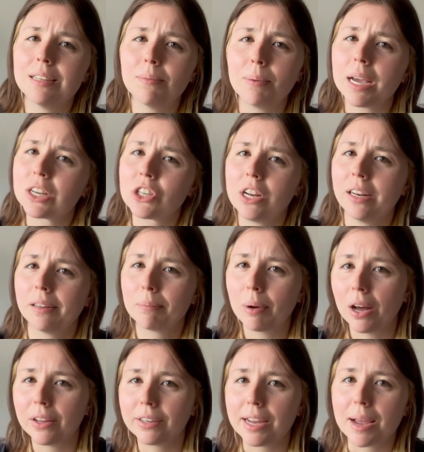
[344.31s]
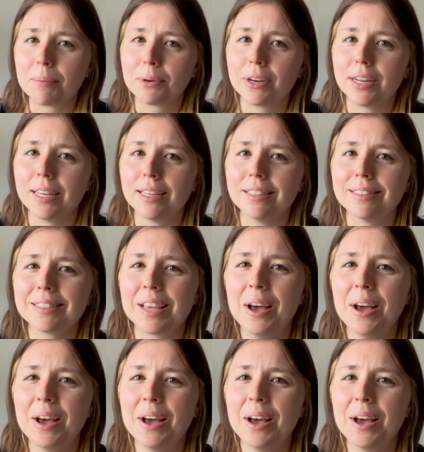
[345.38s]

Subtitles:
depiction of polyamory.